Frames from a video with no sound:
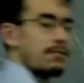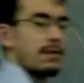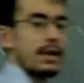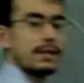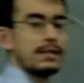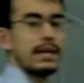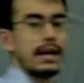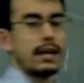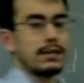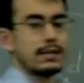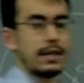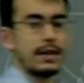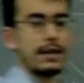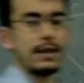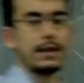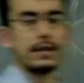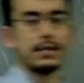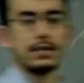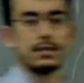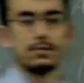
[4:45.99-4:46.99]
rectangles, I think
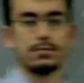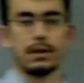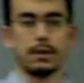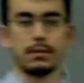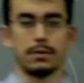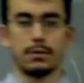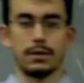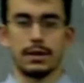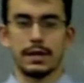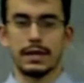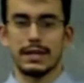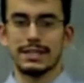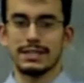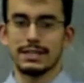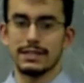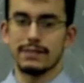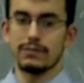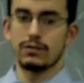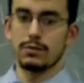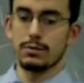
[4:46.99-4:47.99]
this is probably one of the
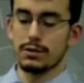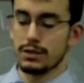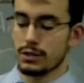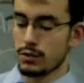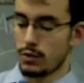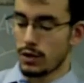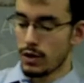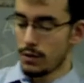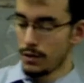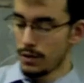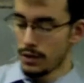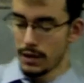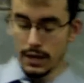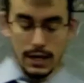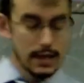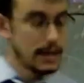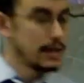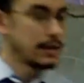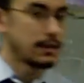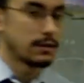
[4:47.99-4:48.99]
easiest formulas to work with.
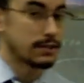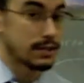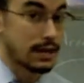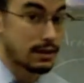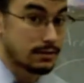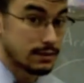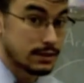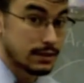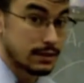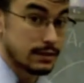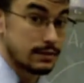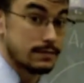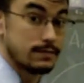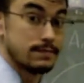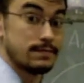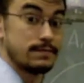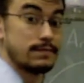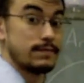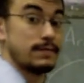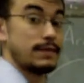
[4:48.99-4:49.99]
There's not really
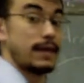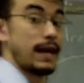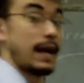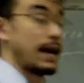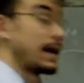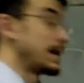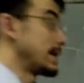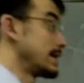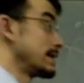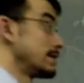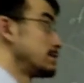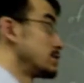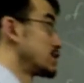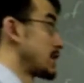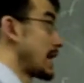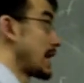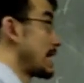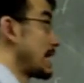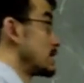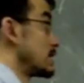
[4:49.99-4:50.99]
any
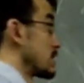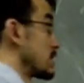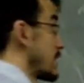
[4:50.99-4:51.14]
change. I